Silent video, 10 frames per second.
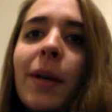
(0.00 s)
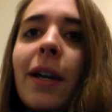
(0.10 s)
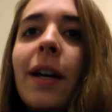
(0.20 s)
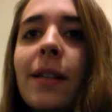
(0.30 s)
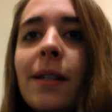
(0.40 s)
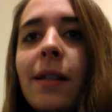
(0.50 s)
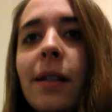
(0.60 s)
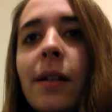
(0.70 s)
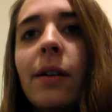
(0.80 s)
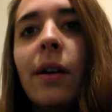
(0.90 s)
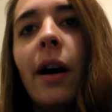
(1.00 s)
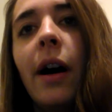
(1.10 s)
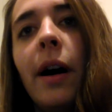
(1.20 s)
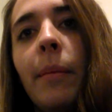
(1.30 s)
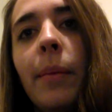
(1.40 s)
because
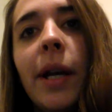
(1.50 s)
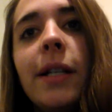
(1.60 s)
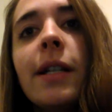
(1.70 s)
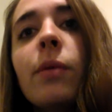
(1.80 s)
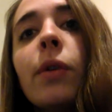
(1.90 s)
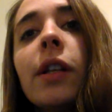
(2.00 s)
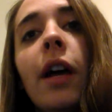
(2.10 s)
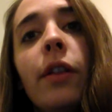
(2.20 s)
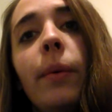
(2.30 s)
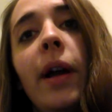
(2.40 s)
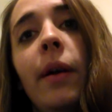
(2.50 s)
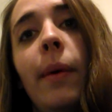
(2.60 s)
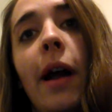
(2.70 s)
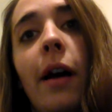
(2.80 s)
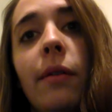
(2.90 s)
but it doesn't work the other way
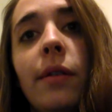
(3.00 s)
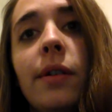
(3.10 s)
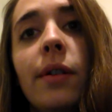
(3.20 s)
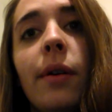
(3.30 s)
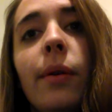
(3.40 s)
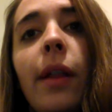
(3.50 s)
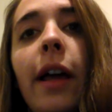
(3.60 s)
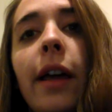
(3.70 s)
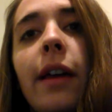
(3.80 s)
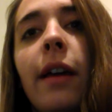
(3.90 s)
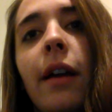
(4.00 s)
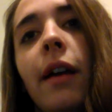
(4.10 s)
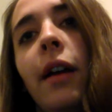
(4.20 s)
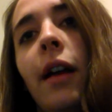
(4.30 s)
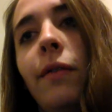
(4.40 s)
around. So like,
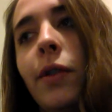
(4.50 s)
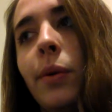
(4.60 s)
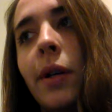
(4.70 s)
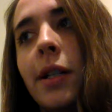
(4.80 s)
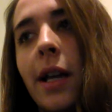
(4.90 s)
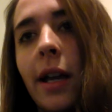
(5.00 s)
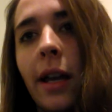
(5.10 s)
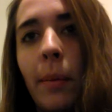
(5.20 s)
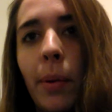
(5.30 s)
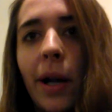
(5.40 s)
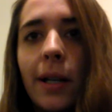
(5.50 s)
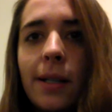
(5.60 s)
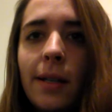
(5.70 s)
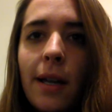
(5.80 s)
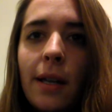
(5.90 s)
if you were to take a
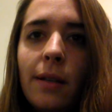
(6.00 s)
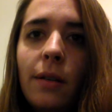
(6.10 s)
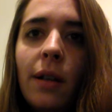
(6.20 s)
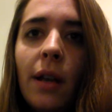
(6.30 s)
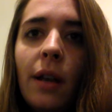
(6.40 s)
pregnancy test